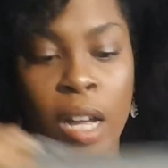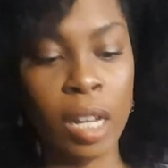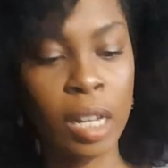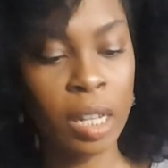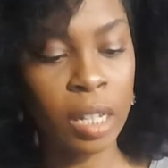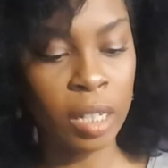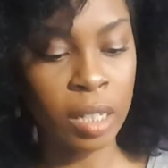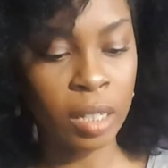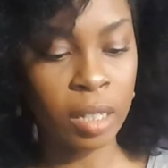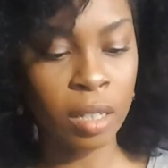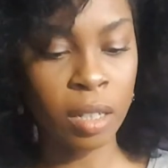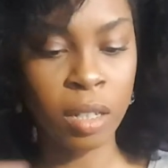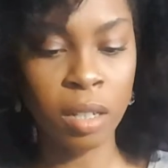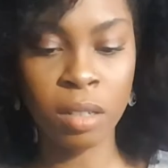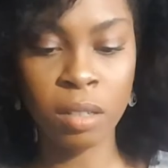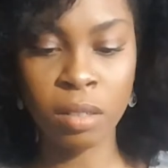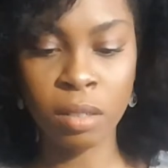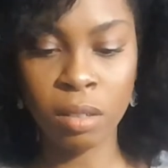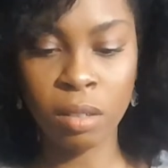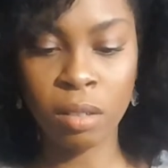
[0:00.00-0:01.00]
I
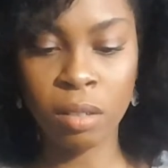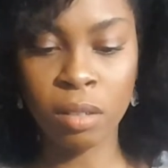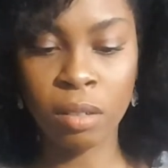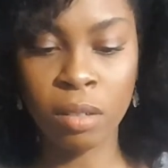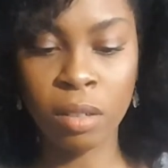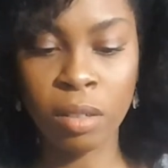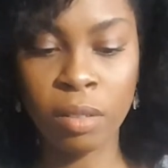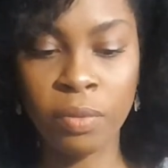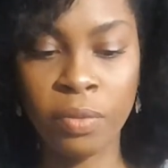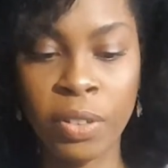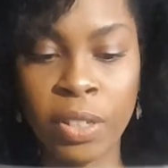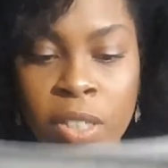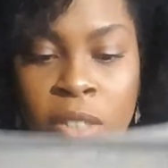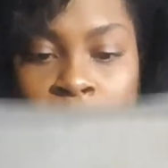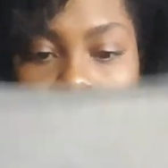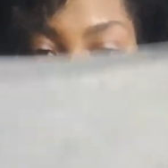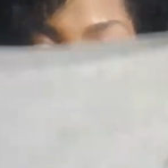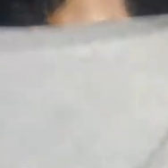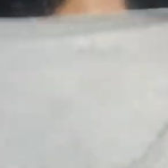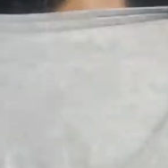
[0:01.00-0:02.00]
got
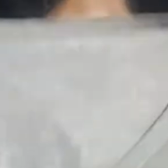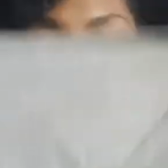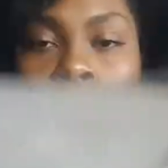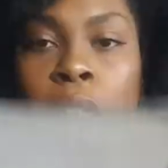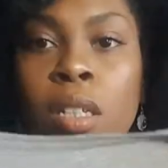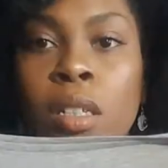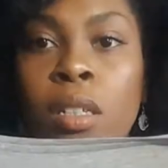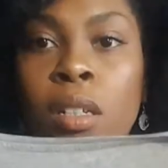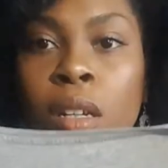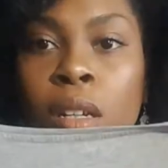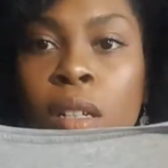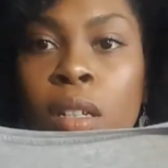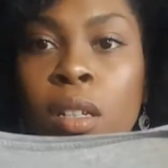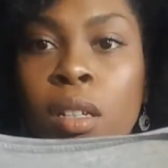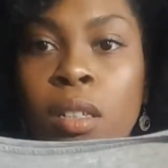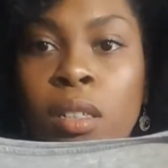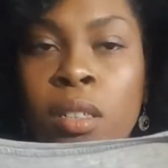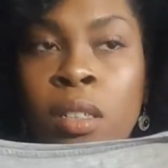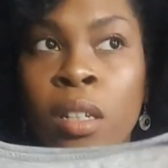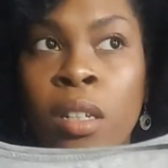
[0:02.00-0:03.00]
this one in
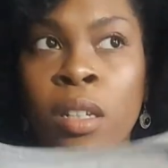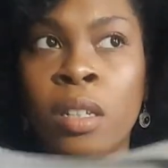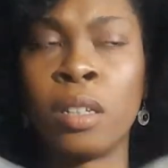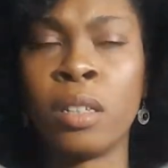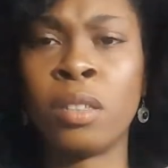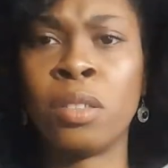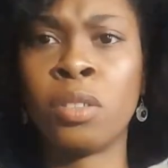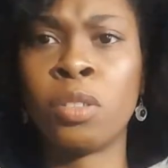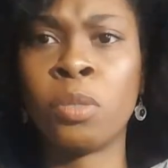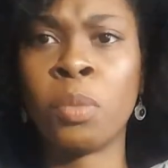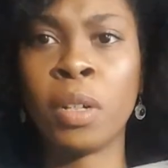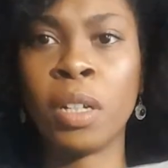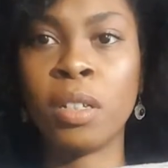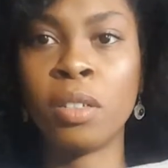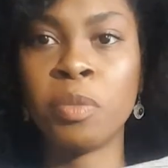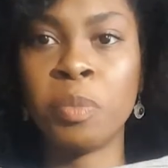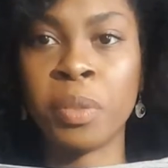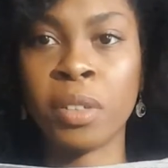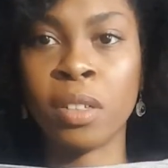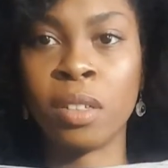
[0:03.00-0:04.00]
a uh, size
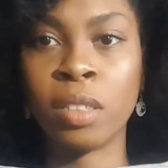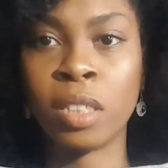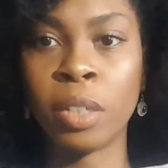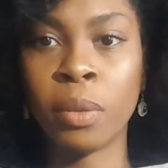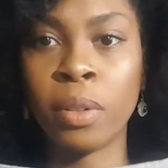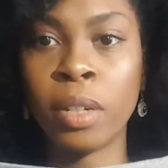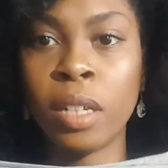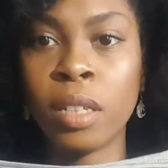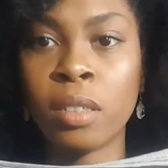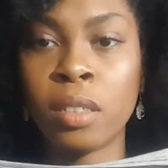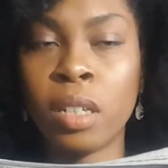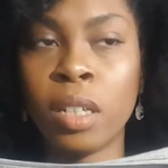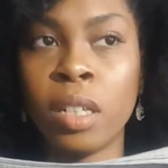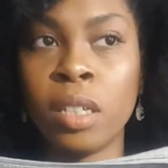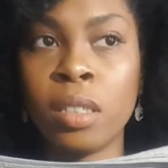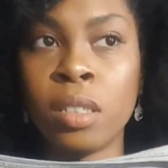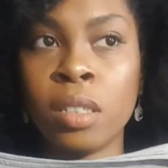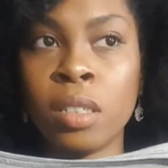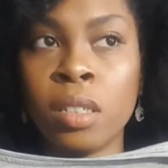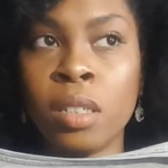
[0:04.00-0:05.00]
12 because there were
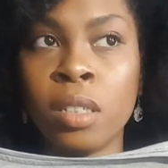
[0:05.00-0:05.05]
literally